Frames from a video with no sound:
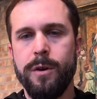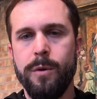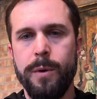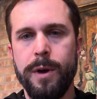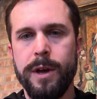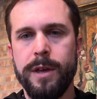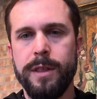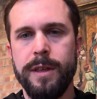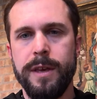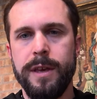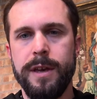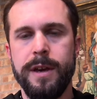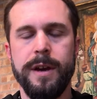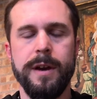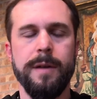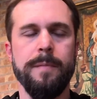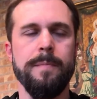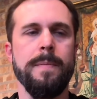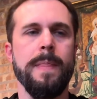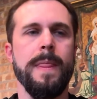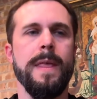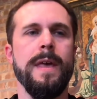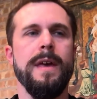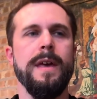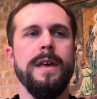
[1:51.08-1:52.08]
quickly here.
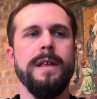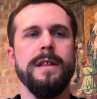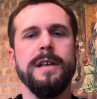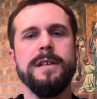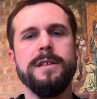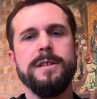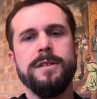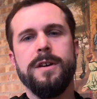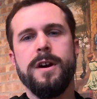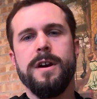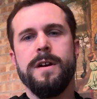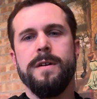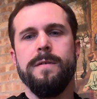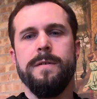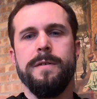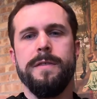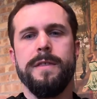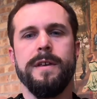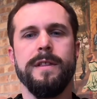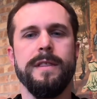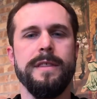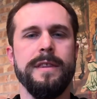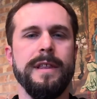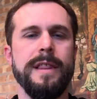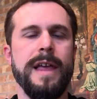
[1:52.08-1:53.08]
Let's start with
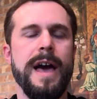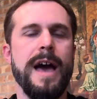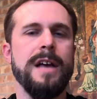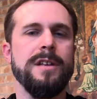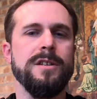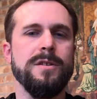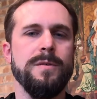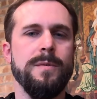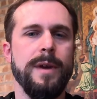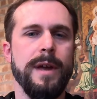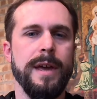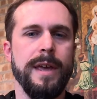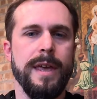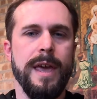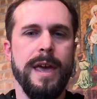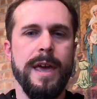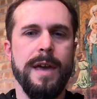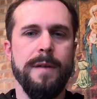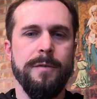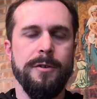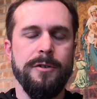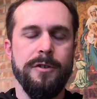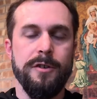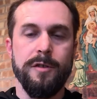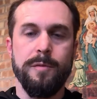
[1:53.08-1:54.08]
the last one I gave,
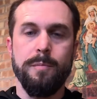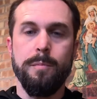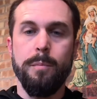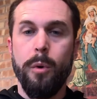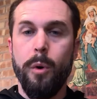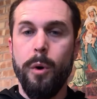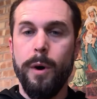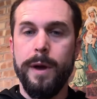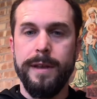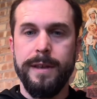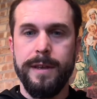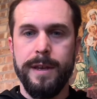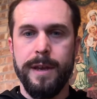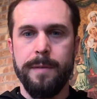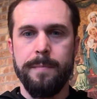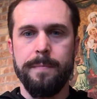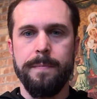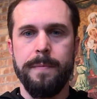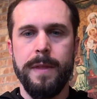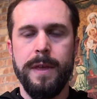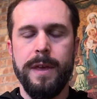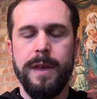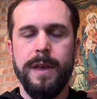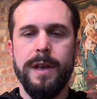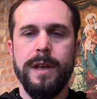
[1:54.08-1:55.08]
which is pointing.
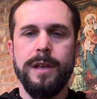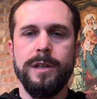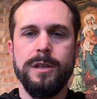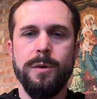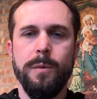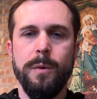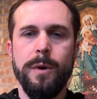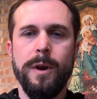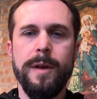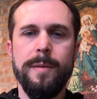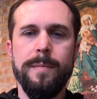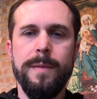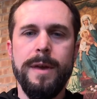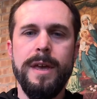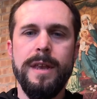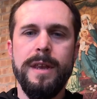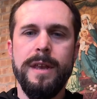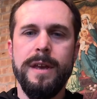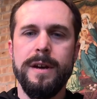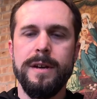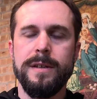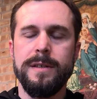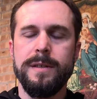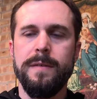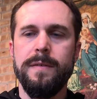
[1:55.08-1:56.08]
So, what I mean
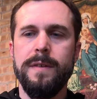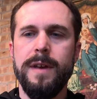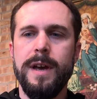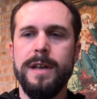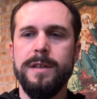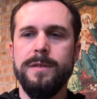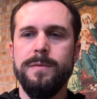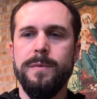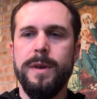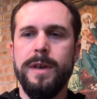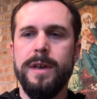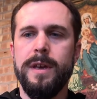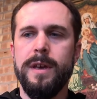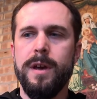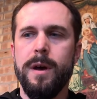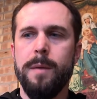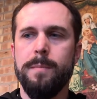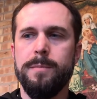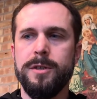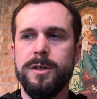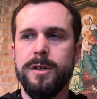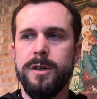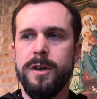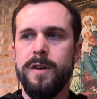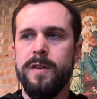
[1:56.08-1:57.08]
here is sometimes we
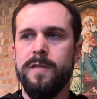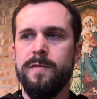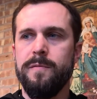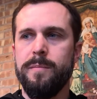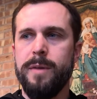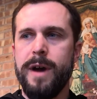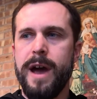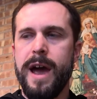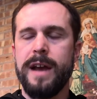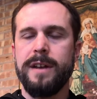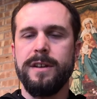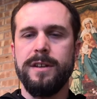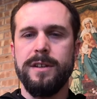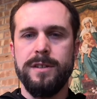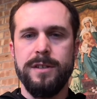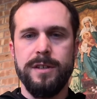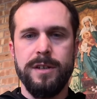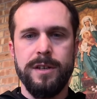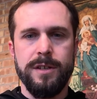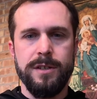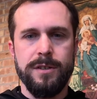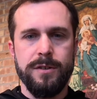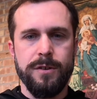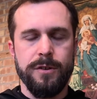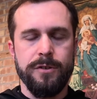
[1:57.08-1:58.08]
observe
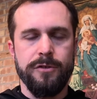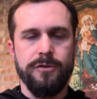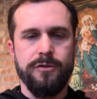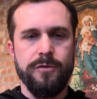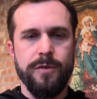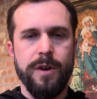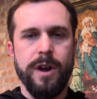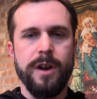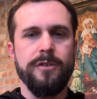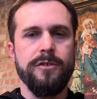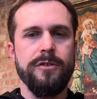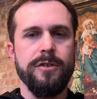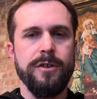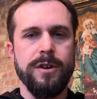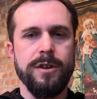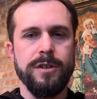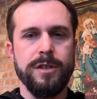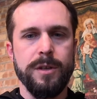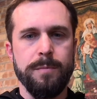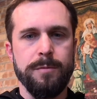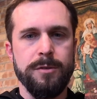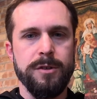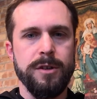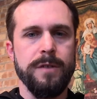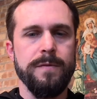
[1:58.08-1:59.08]
practices or structures,
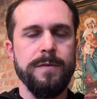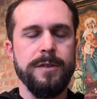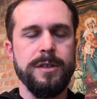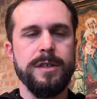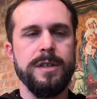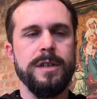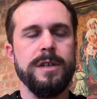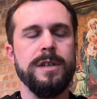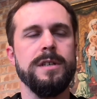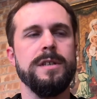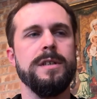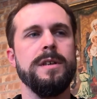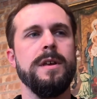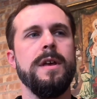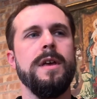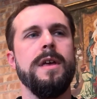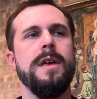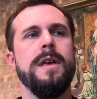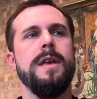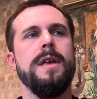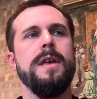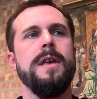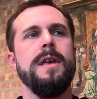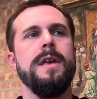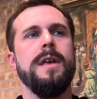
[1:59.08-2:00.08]
observances,
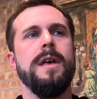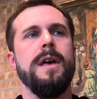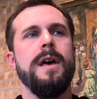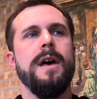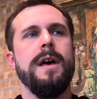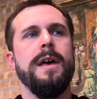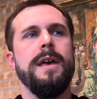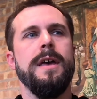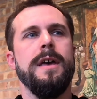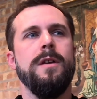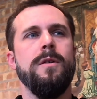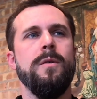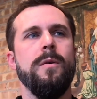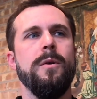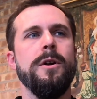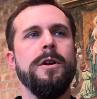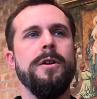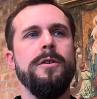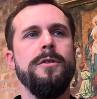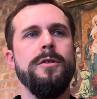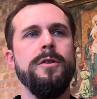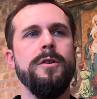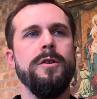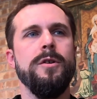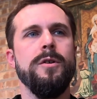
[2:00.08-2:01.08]
in order
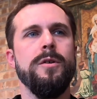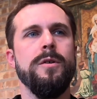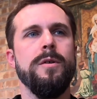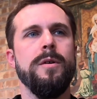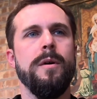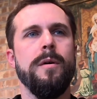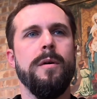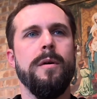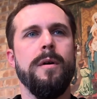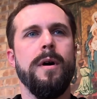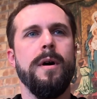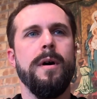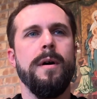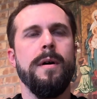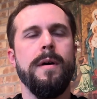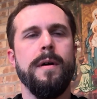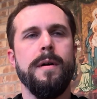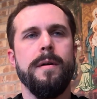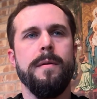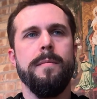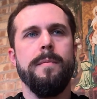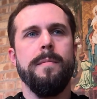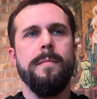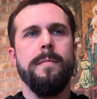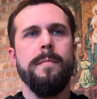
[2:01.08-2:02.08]
to
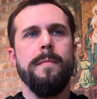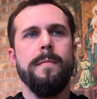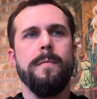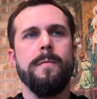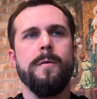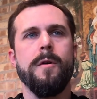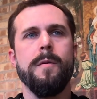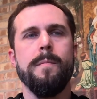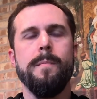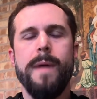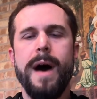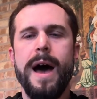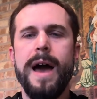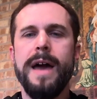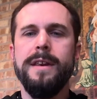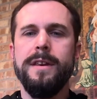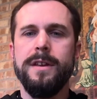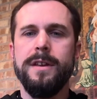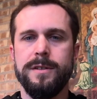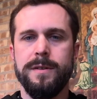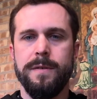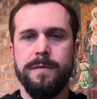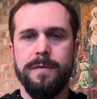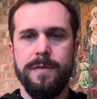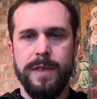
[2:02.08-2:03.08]
remind
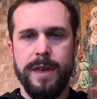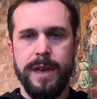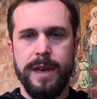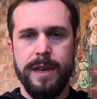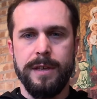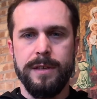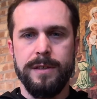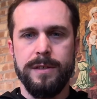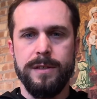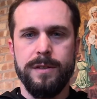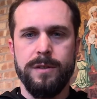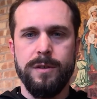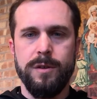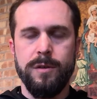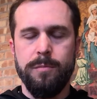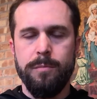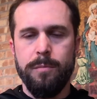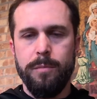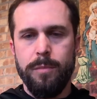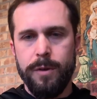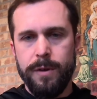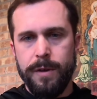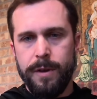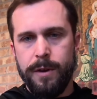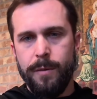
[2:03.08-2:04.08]
of things, to,
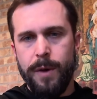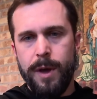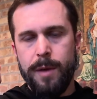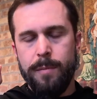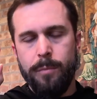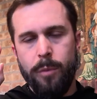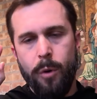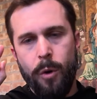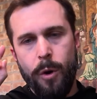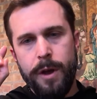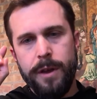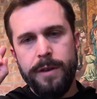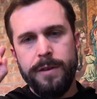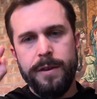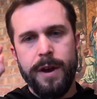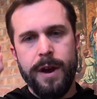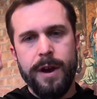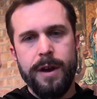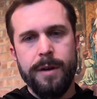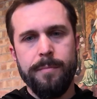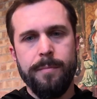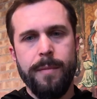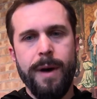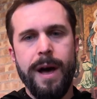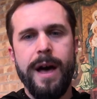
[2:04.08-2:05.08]
in a way, point
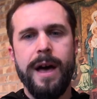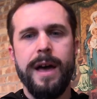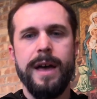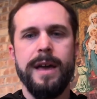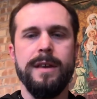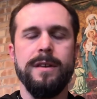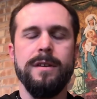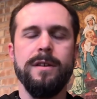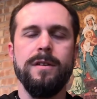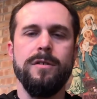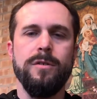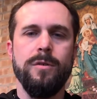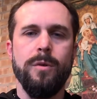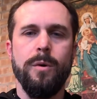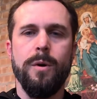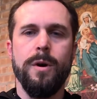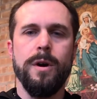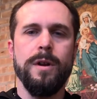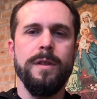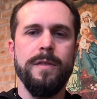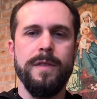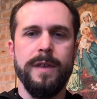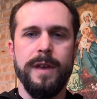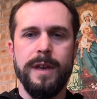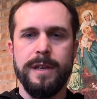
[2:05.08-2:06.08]
our mind
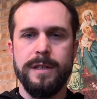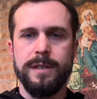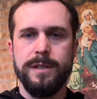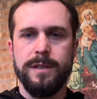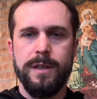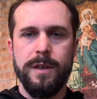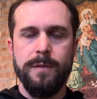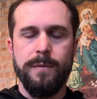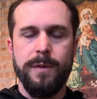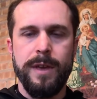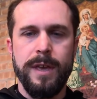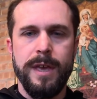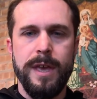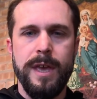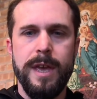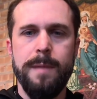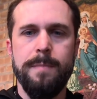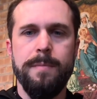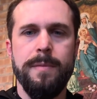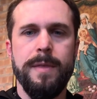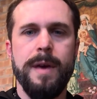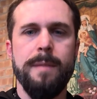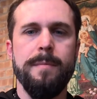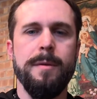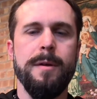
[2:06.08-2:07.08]
toward things so that we
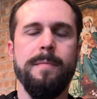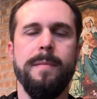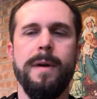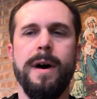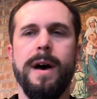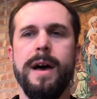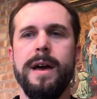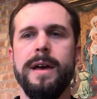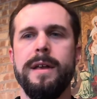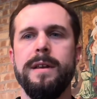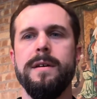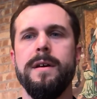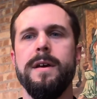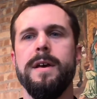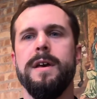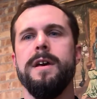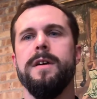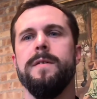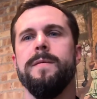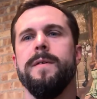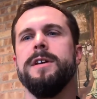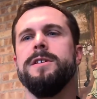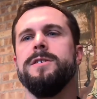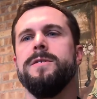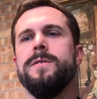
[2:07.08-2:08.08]
keep them in mind,
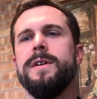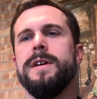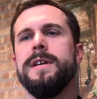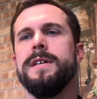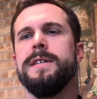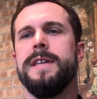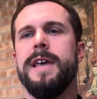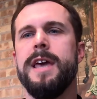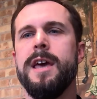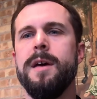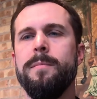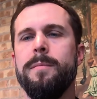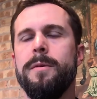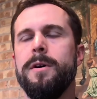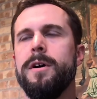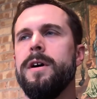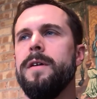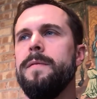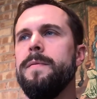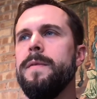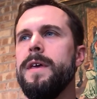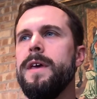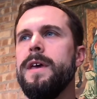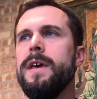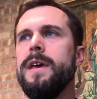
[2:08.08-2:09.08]
right? So, an
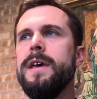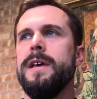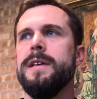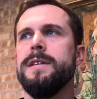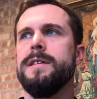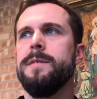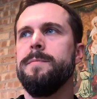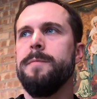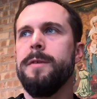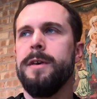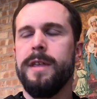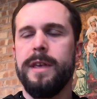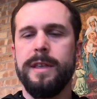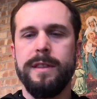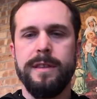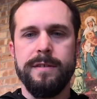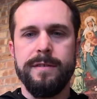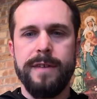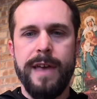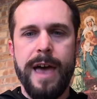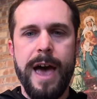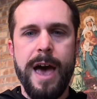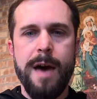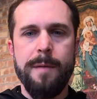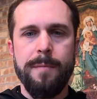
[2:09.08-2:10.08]
example is simply like this
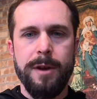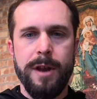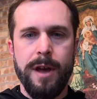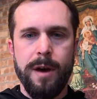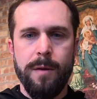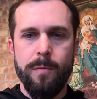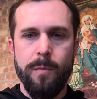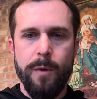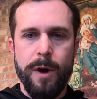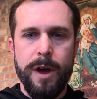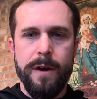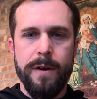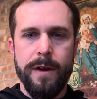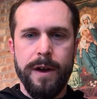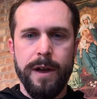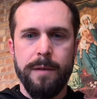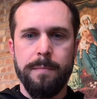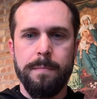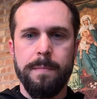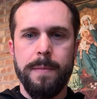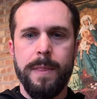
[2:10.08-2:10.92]
habit I'm wearing.